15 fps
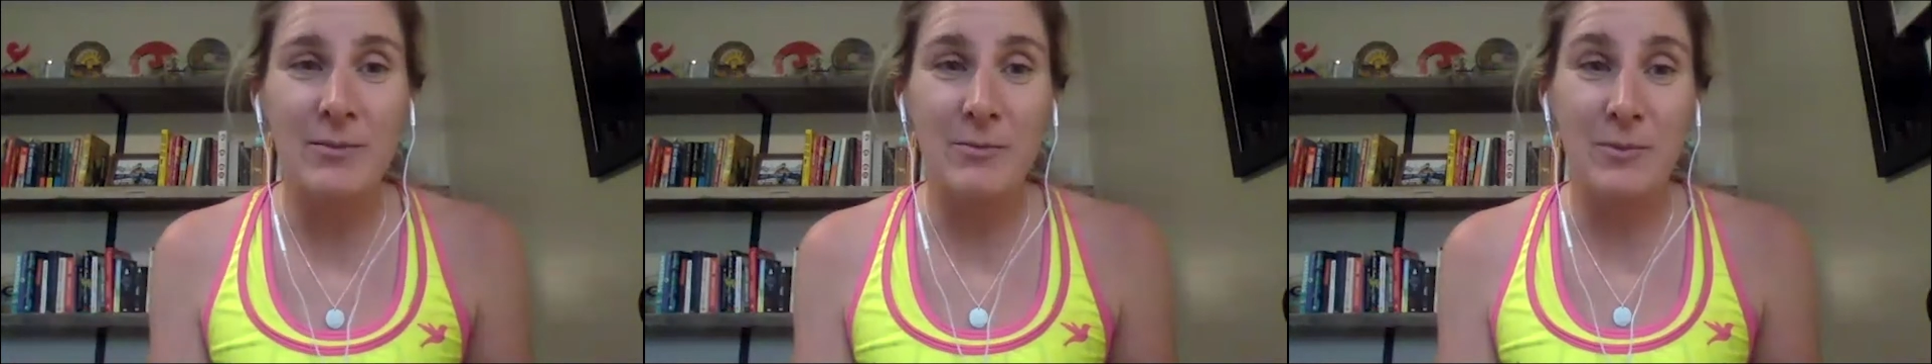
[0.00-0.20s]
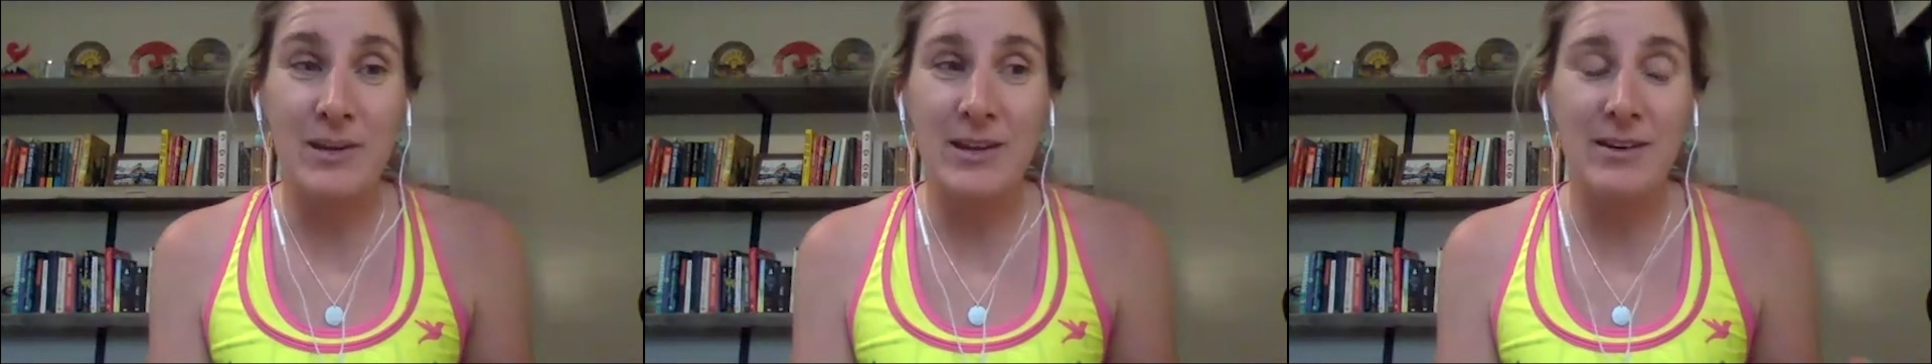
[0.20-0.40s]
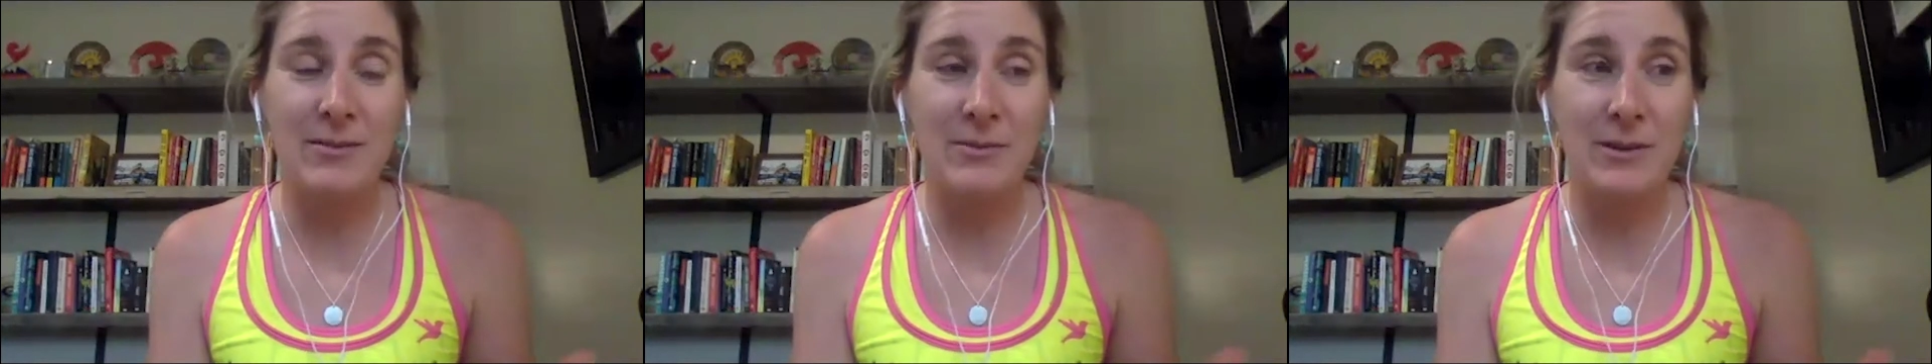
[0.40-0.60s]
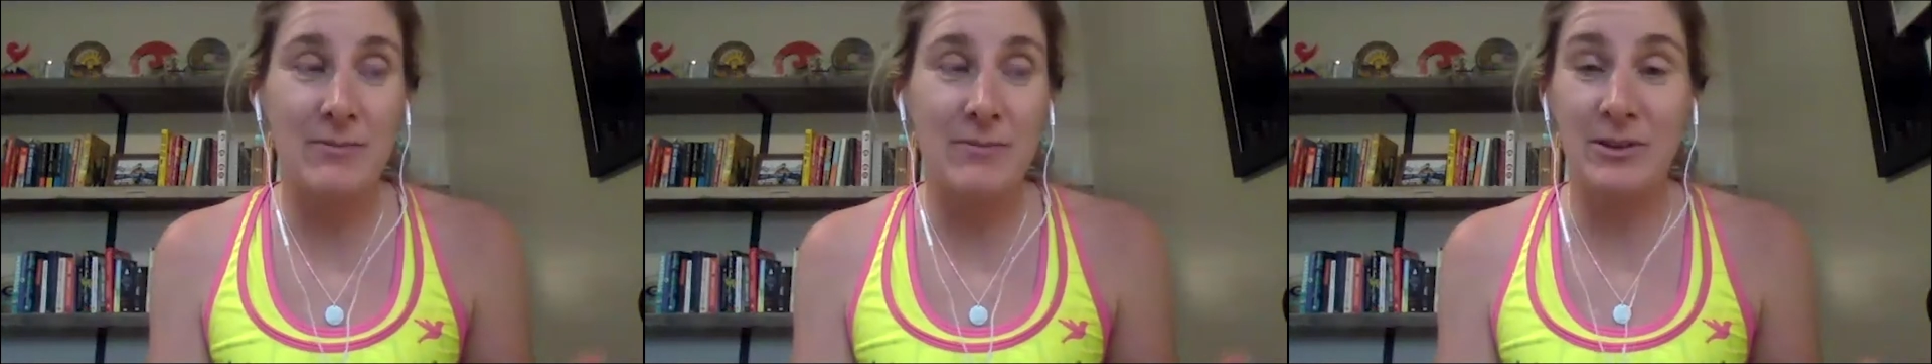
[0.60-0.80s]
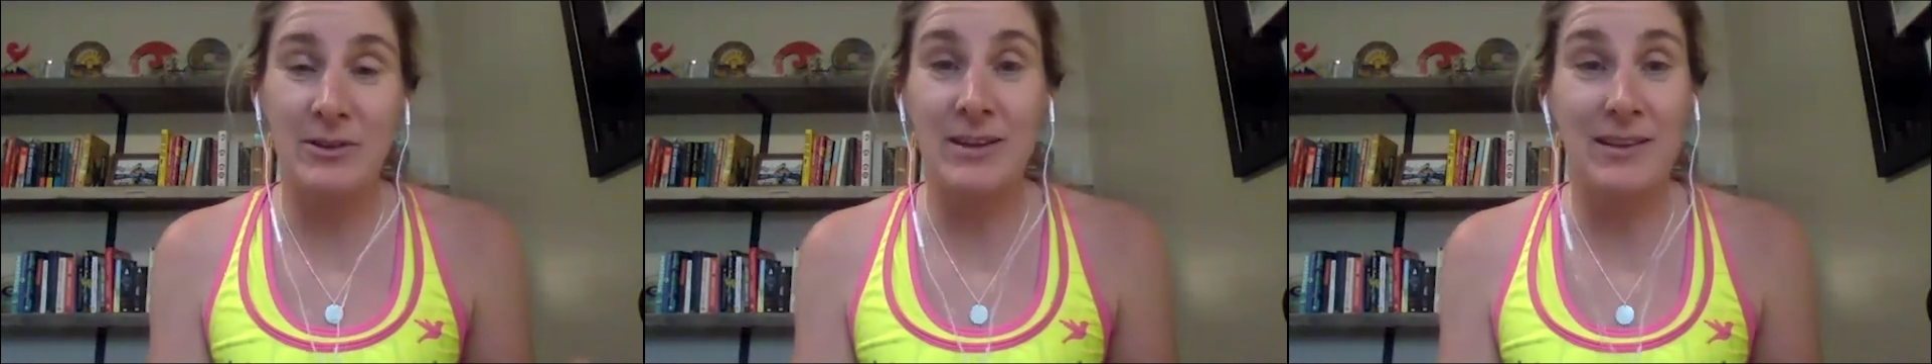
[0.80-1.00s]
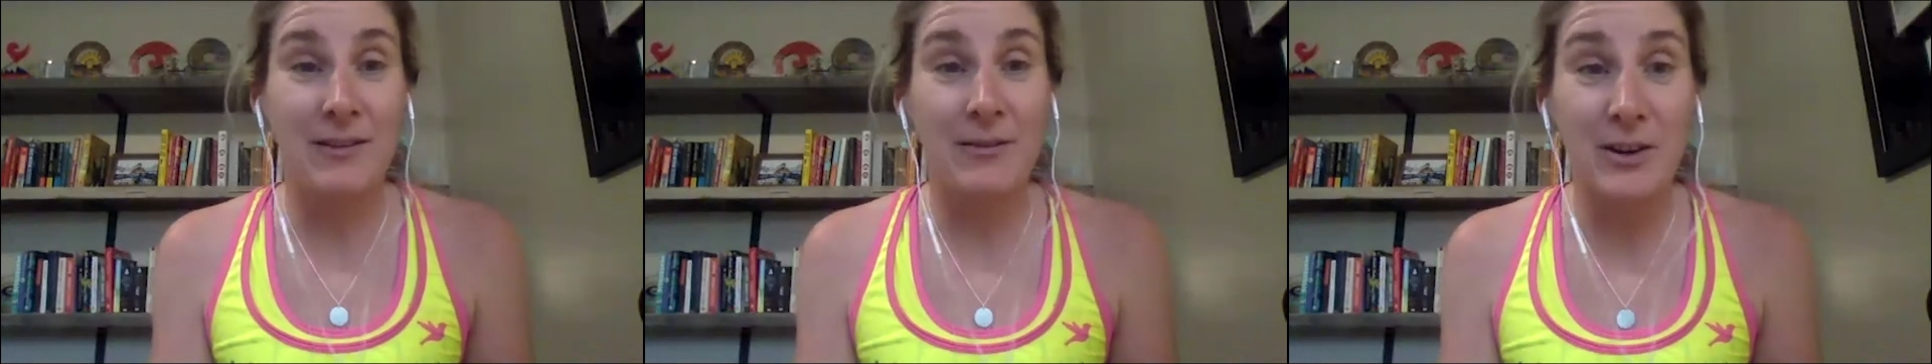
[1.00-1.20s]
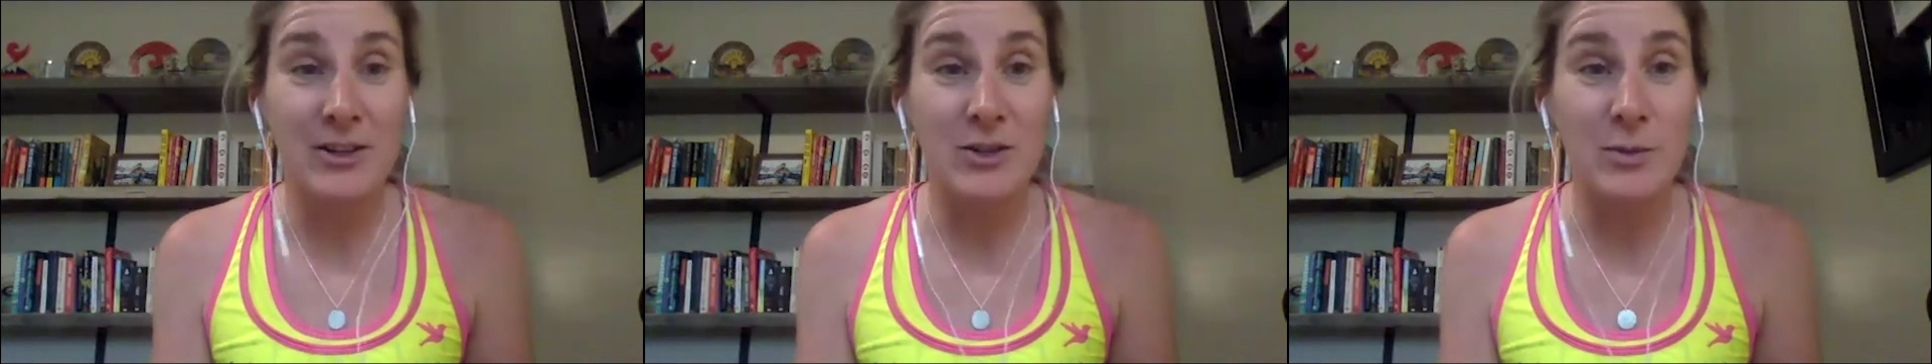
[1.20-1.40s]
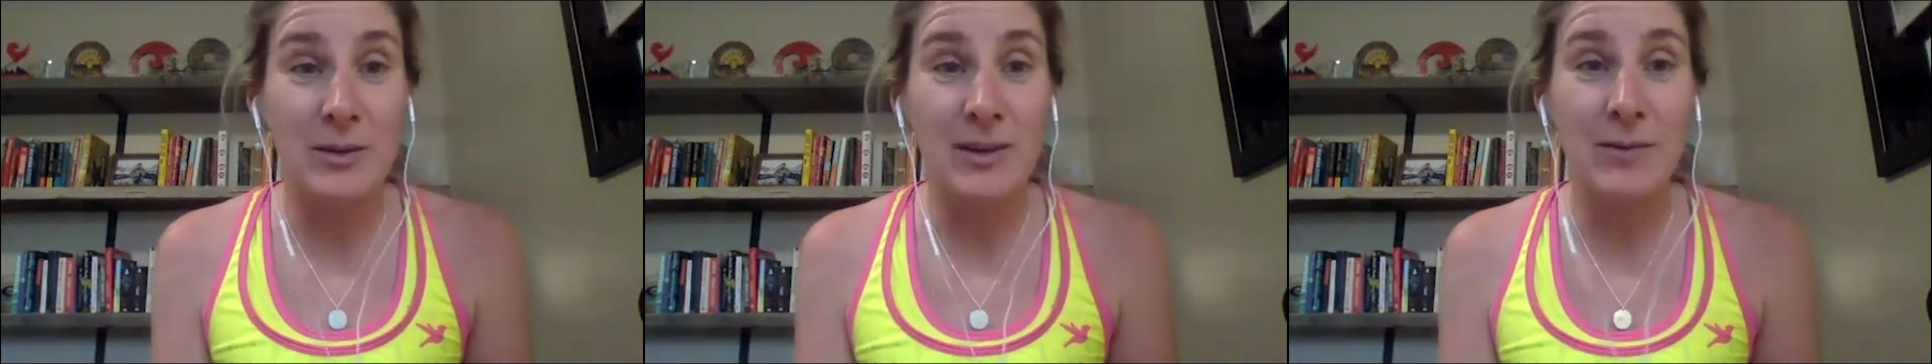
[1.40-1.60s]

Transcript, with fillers: we really love our swimming,